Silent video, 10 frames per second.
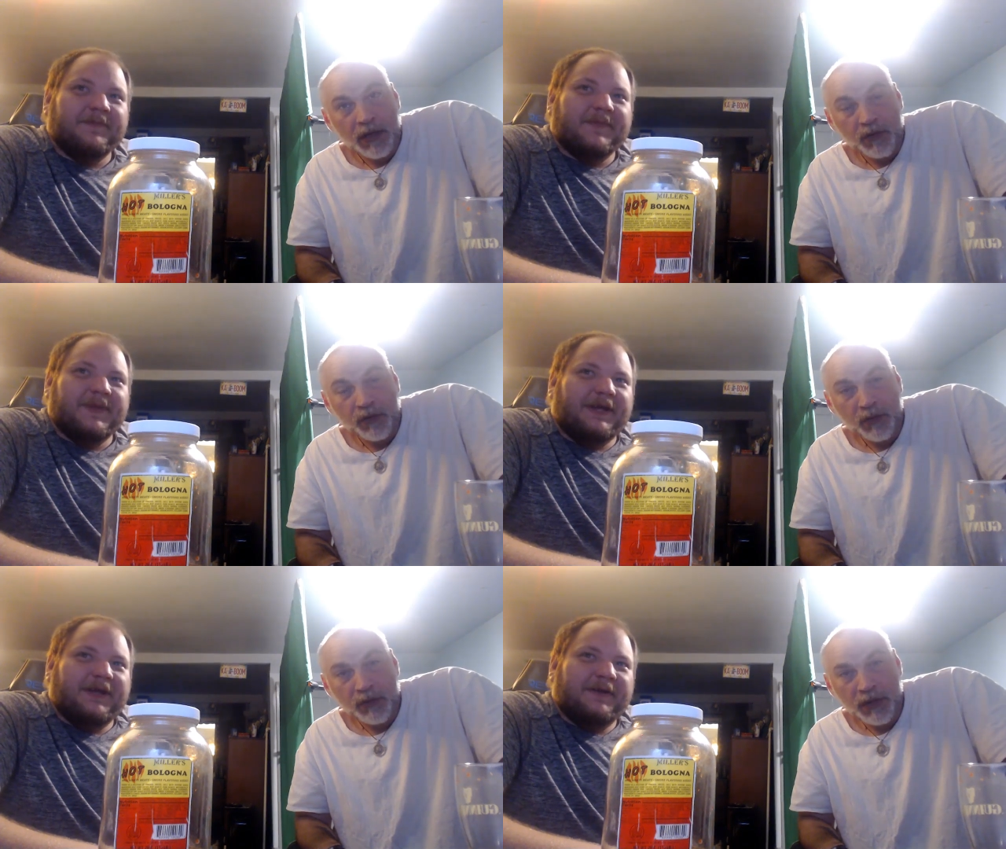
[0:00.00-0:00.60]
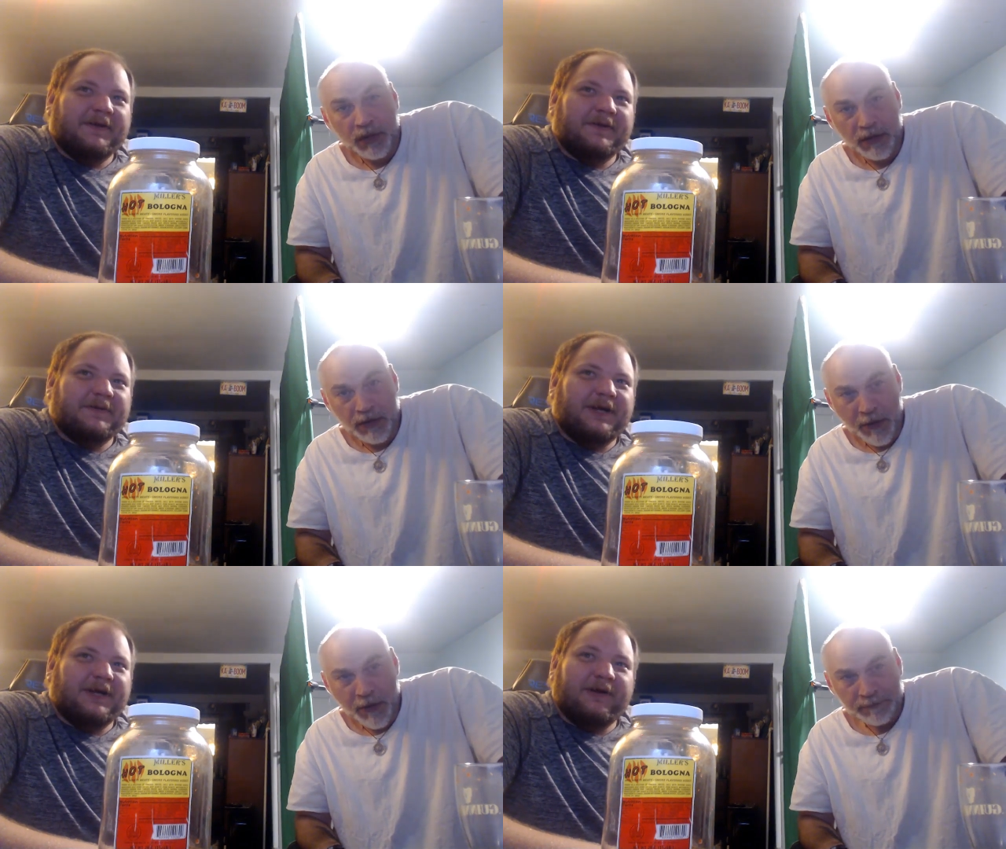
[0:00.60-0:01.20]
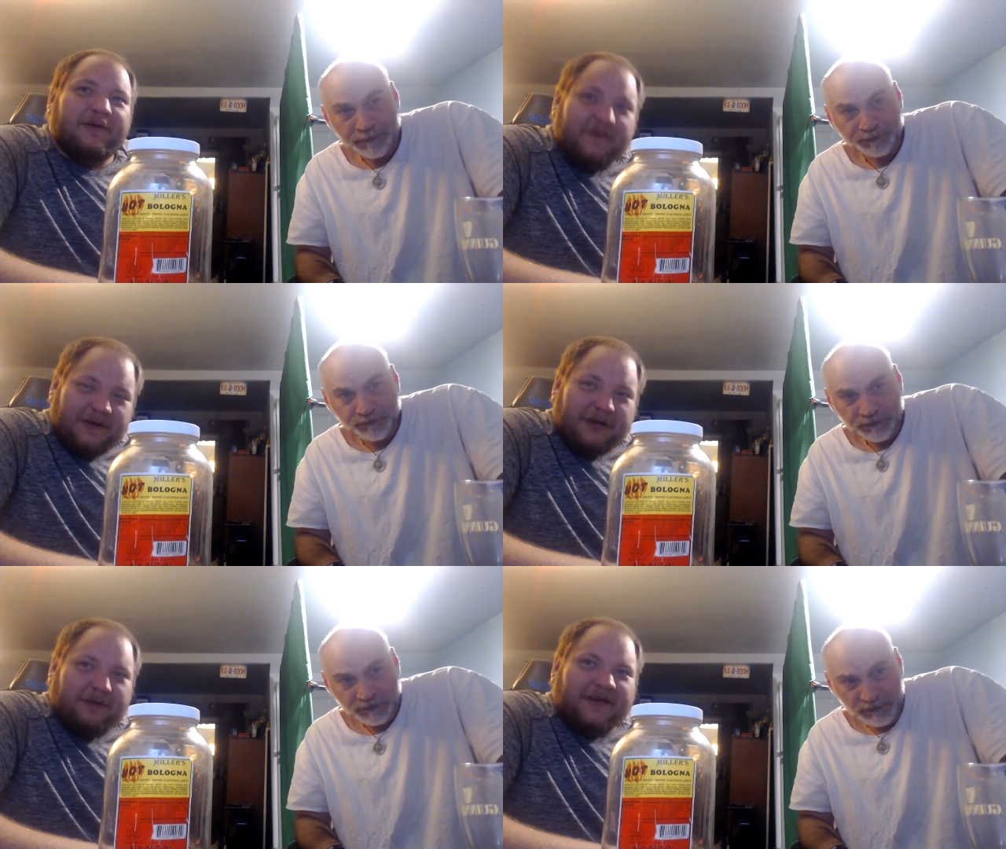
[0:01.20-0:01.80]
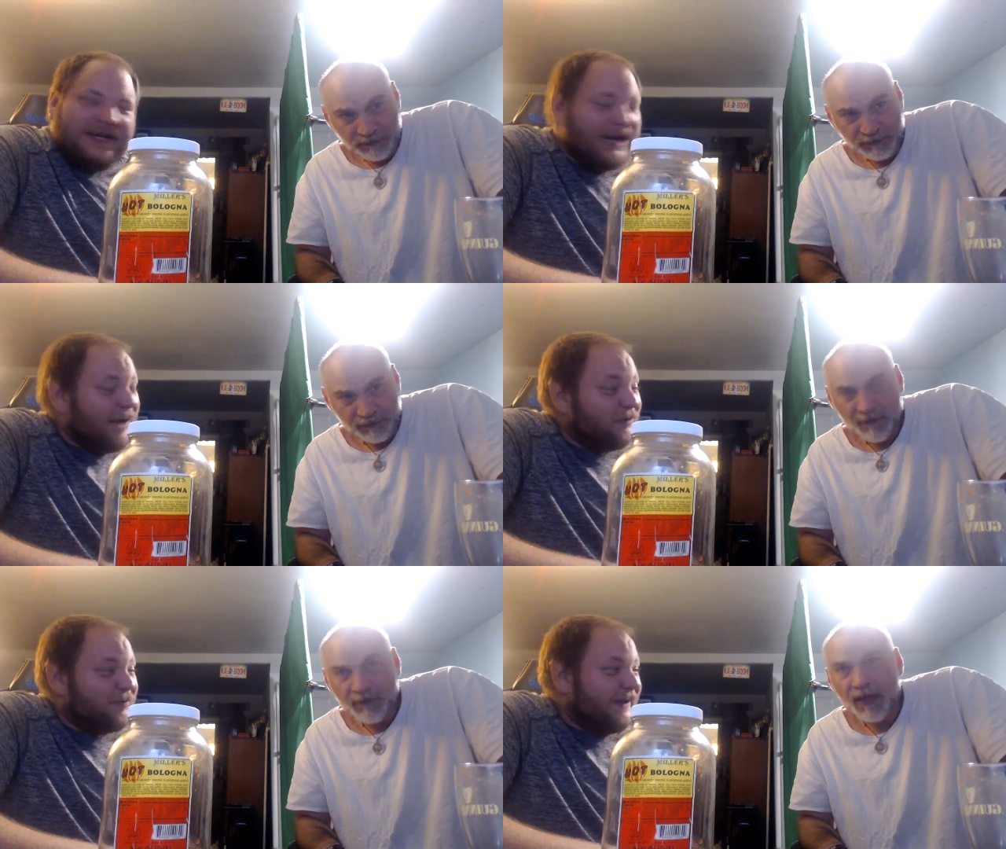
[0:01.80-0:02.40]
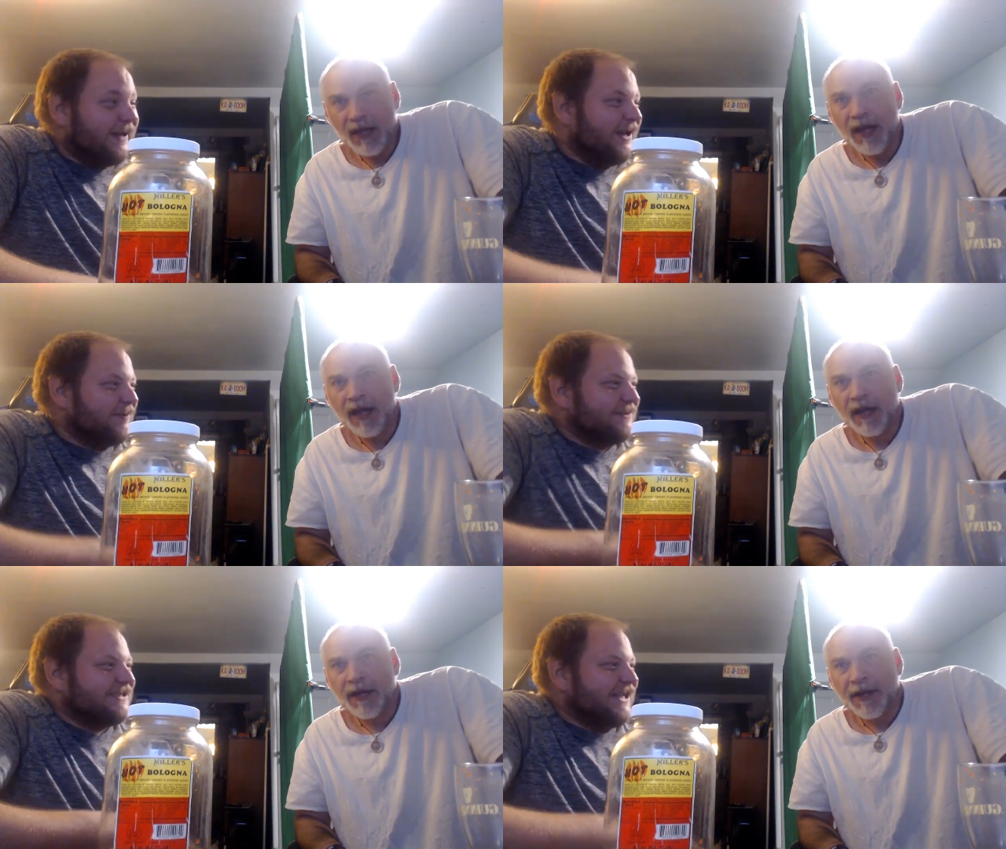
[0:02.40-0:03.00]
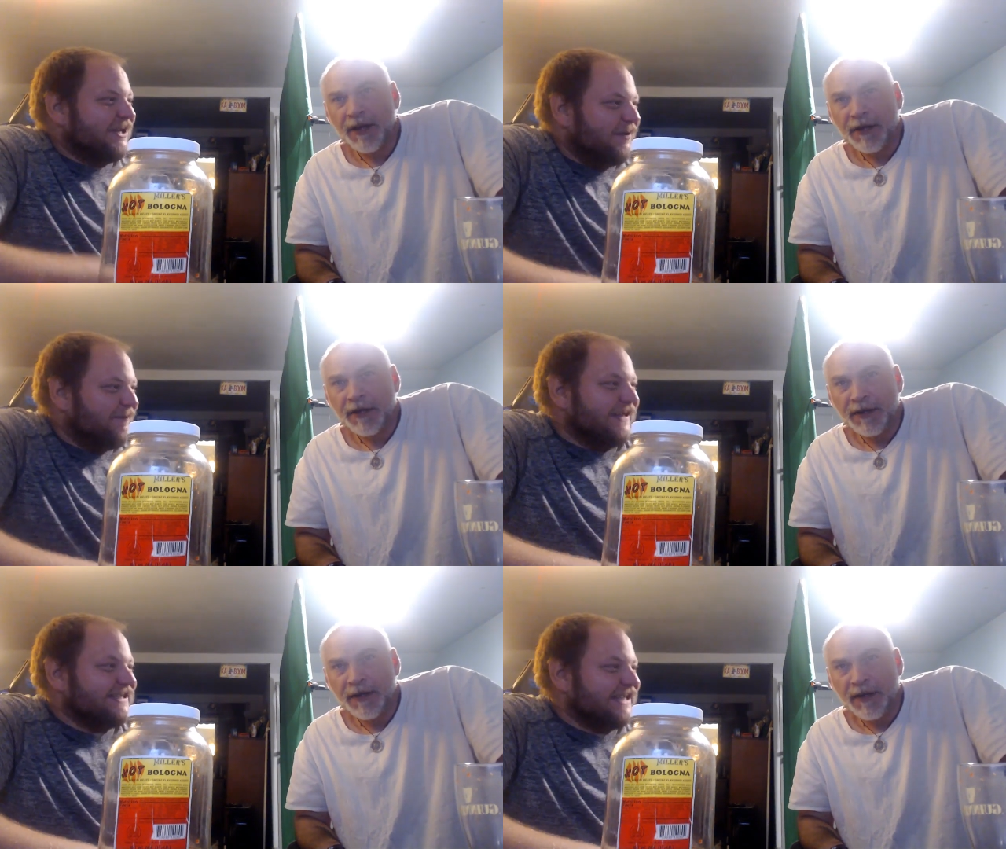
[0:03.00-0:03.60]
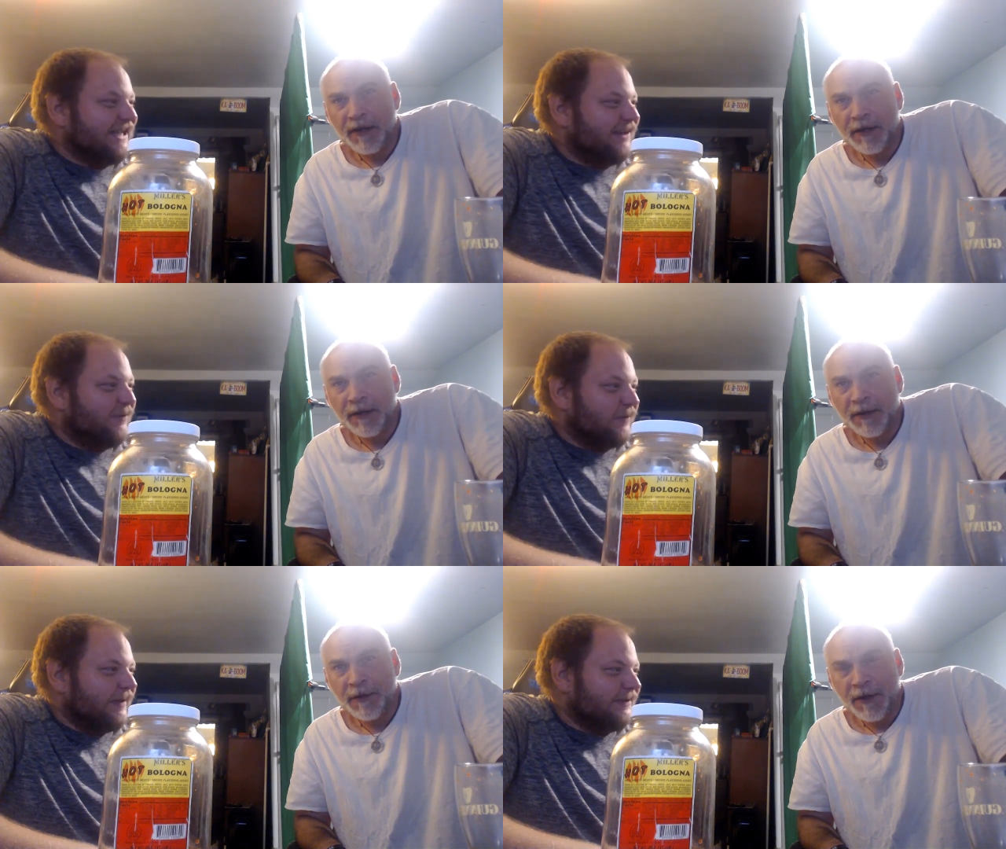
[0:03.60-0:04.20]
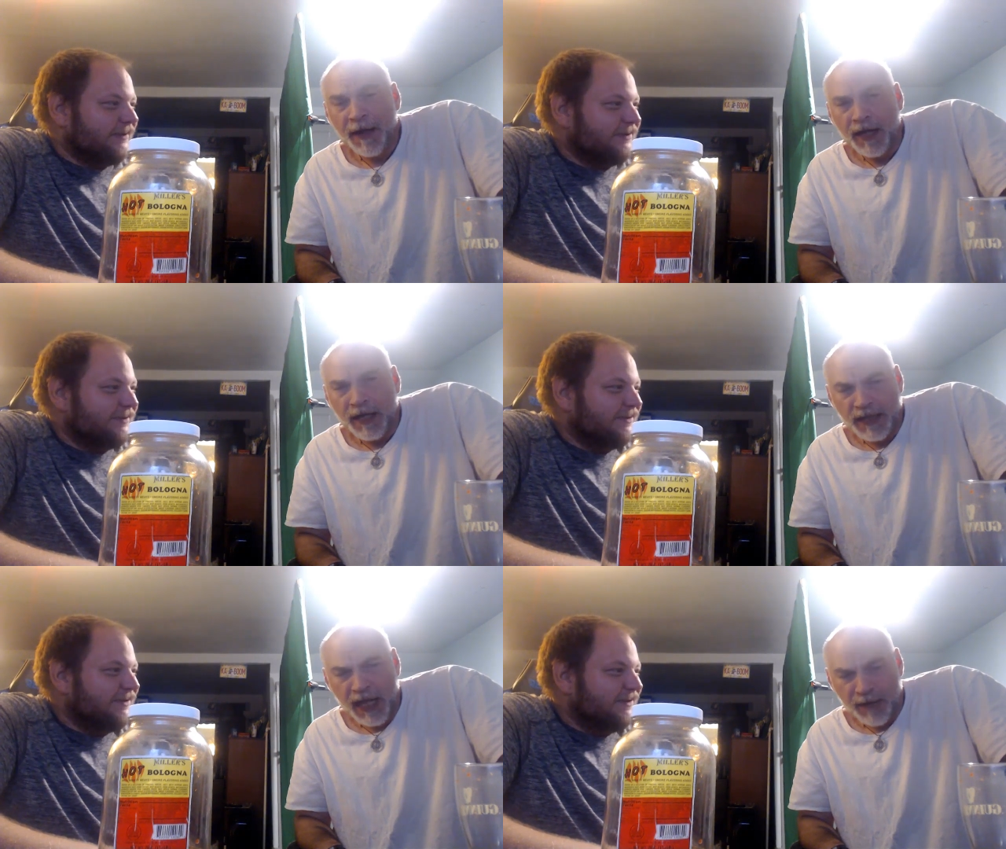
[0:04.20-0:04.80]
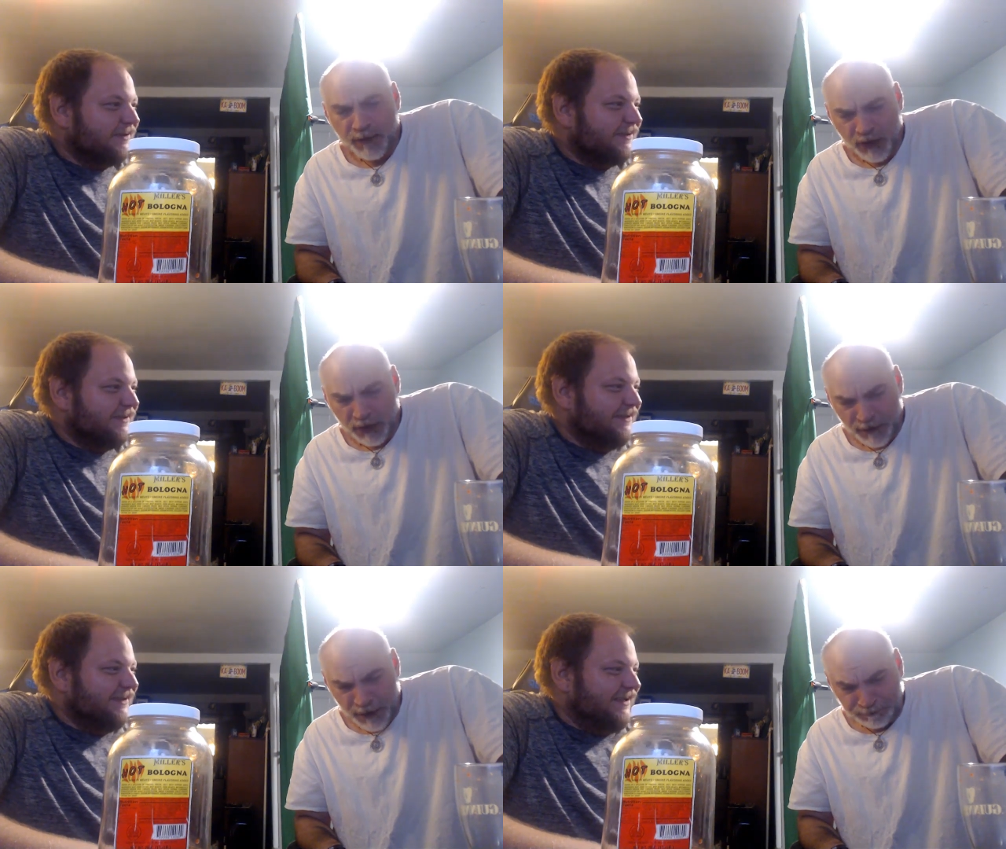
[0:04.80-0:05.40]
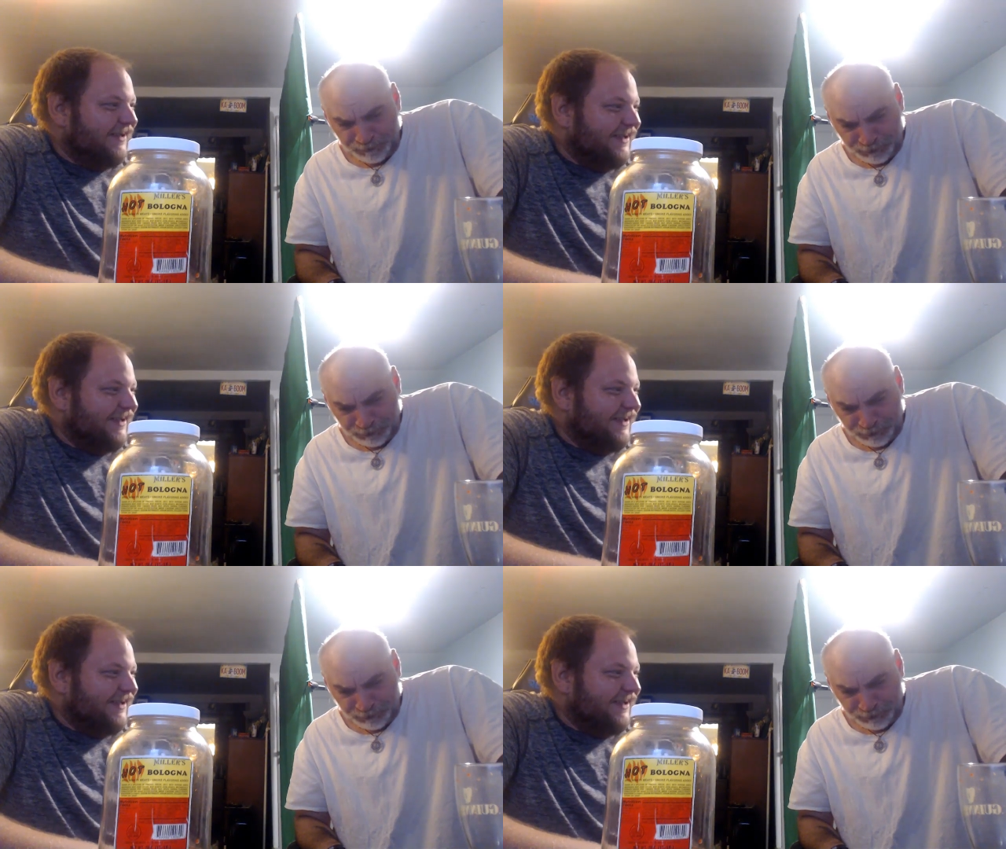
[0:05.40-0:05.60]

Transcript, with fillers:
Speaker 1: I don't know. If, I don't think the camera's picking it up. But sitting here, your face is getting a little red.
Speaker 2: Yeah, I'm sure of it.